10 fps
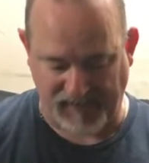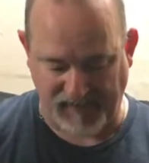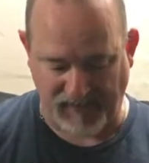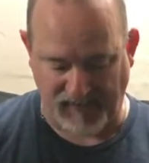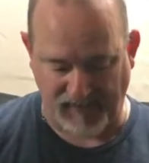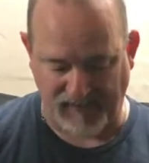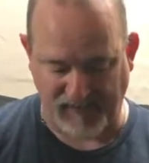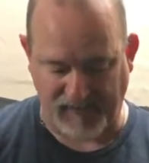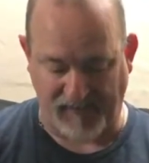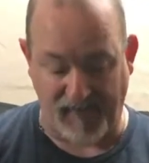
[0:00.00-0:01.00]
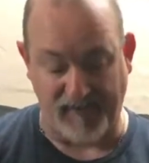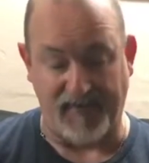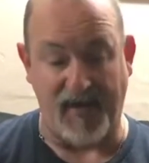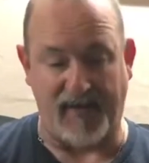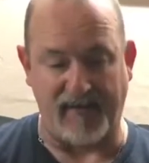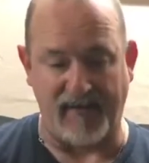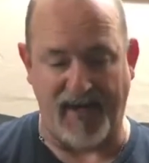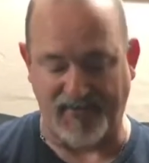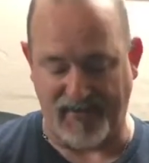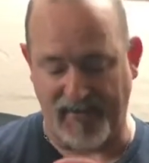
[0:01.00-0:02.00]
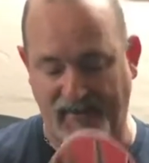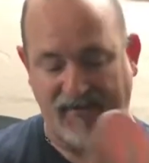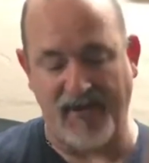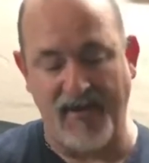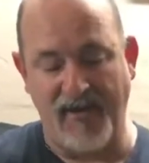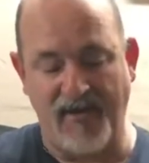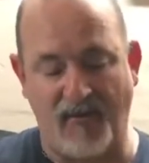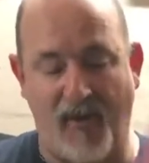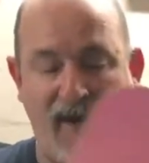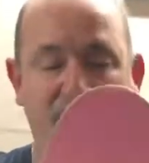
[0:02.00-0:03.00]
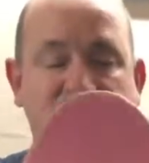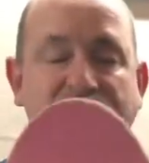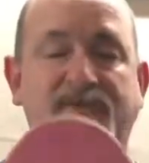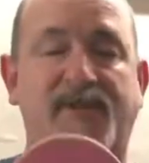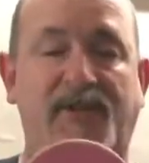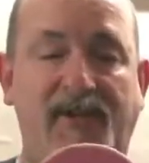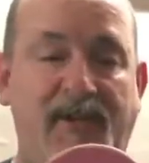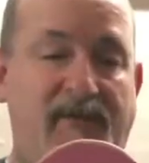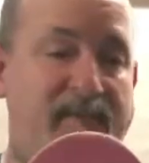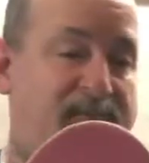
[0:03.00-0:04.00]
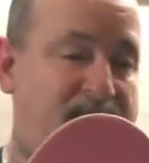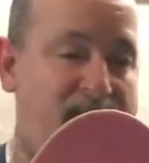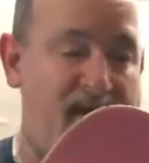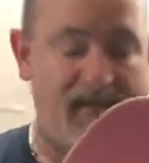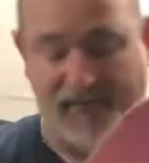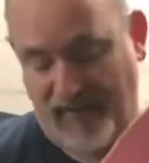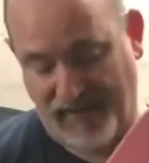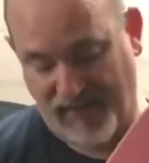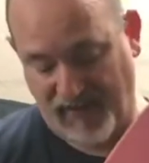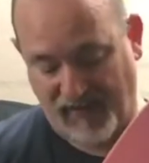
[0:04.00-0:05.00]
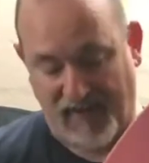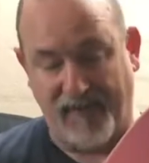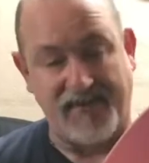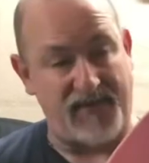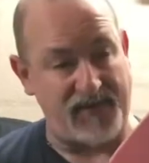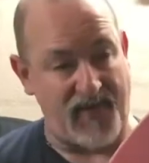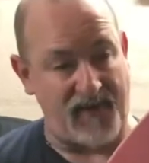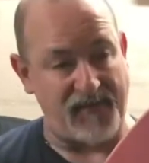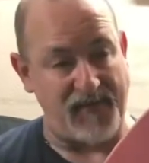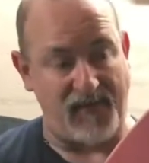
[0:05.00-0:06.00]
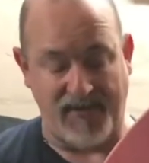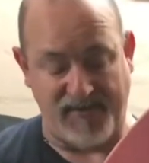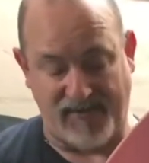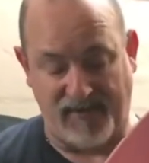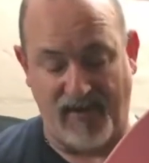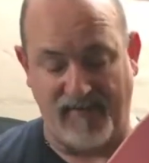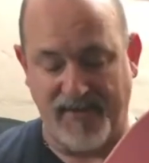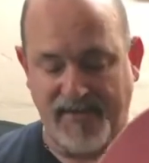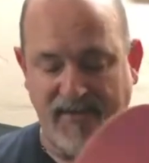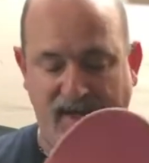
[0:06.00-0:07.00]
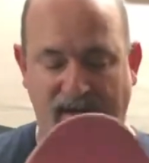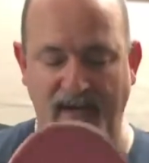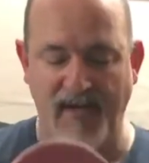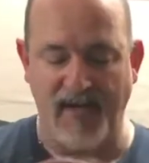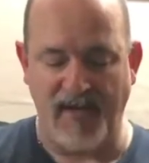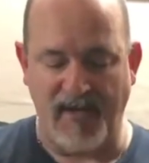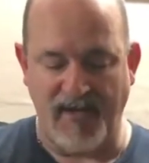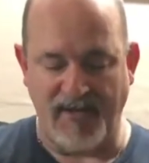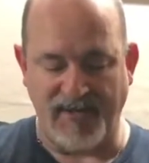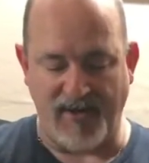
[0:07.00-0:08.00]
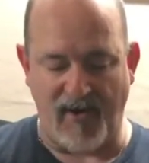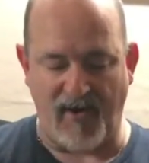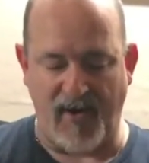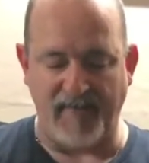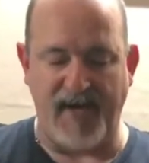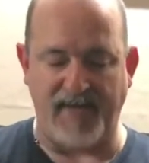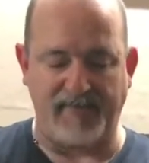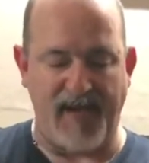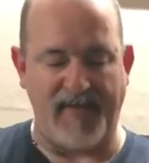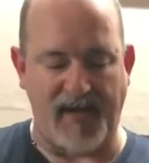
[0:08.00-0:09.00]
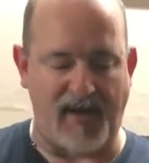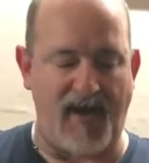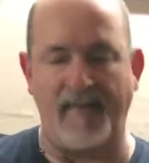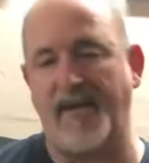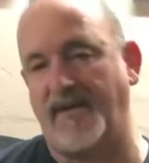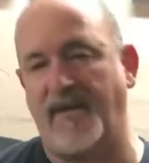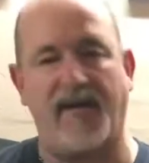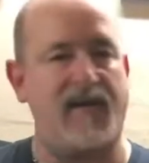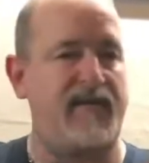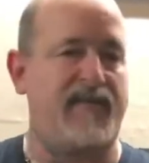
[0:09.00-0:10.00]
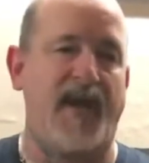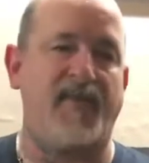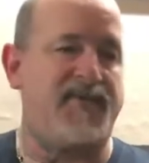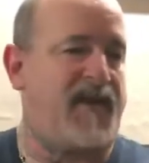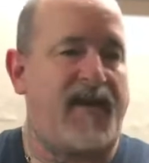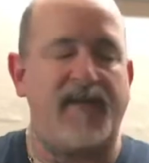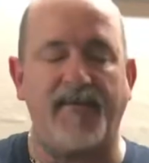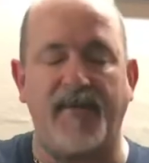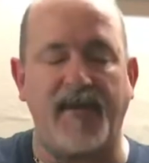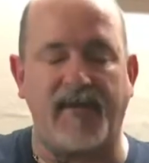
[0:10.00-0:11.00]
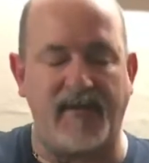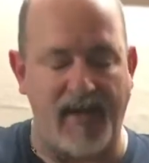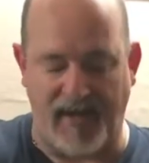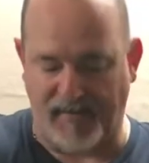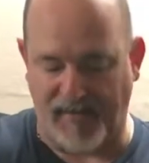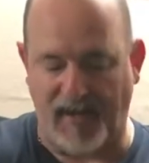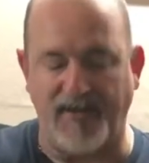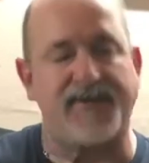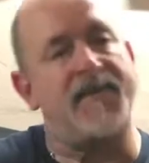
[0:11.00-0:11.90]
It's my favorite deck actually, and that's why I used clear grip tape on it, so you can see the graphics on the top too. I just love this deck. So I made that comment, and that was it. I didn't think anything else.